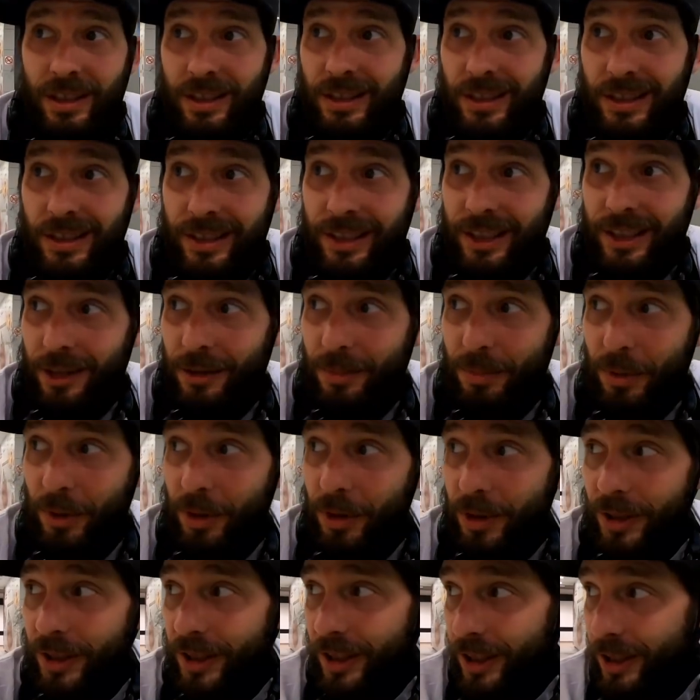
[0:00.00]
in the
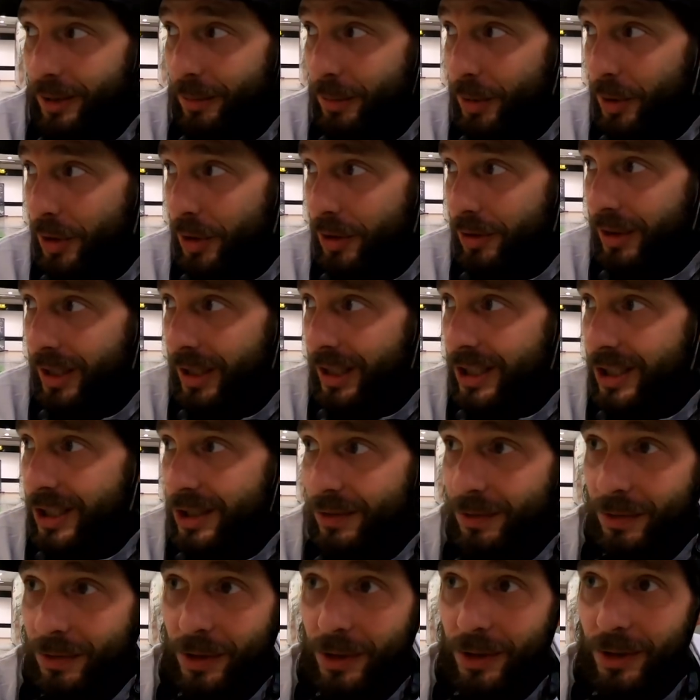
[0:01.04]
airport here in
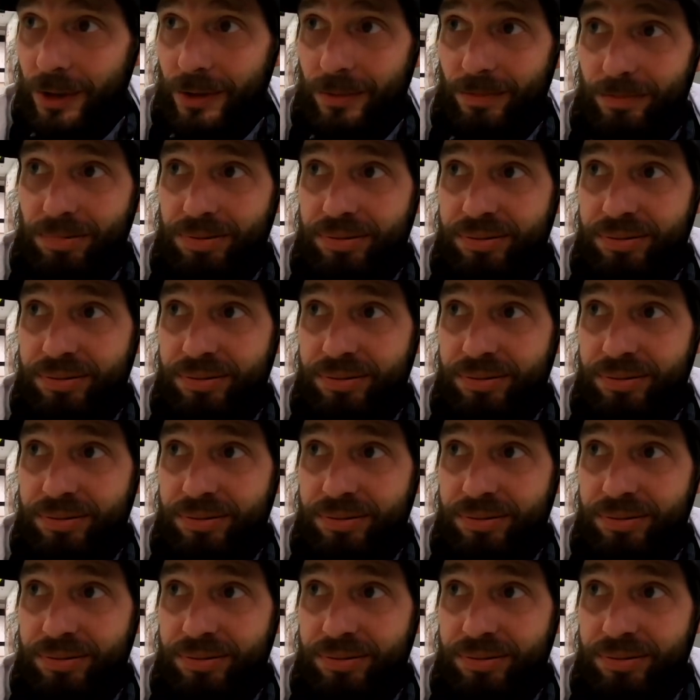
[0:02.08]
Bucharest for